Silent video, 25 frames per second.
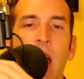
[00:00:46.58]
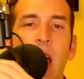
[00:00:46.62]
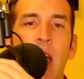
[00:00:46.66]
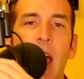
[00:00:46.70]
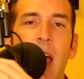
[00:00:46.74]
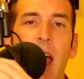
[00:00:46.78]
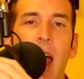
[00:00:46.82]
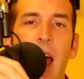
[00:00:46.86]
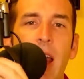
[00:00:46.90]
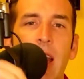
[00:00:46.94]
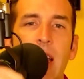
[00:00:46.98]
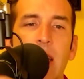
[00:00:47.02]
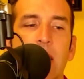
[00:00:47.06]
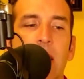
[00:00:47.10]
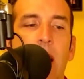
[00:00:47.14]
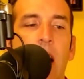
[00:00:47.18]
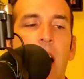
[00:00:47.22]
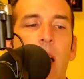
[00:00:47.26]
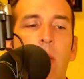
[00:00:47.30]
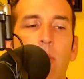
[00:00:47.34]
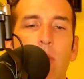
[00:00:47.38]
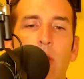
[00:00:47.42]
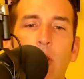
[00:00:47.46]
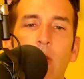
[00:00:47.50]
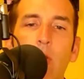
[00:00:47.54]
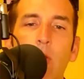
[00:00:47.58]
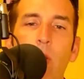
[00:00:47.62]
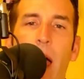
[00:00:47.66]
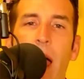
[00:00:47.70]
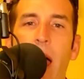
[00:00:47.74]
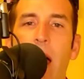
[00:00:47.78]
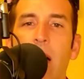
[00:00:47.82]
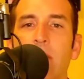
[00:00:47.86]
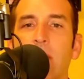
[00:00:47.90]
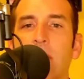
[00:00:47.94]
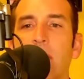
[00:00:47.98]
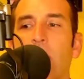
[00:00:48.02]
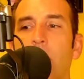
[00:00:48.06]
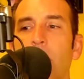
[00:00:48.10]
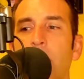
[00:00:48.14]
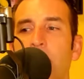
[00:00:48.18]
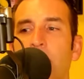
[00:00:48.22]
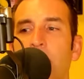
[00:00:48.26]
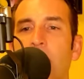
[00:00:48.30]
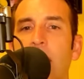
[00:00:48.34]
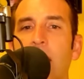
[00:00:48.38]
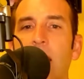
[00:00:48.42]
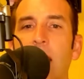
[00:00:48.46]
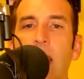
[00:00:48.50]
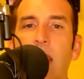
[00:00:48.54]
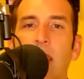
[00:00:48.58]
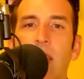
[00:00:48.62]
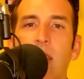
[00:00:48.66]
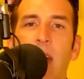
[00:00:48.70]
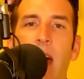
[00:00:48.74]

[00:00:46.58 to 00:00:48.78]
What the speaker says: anytime you have something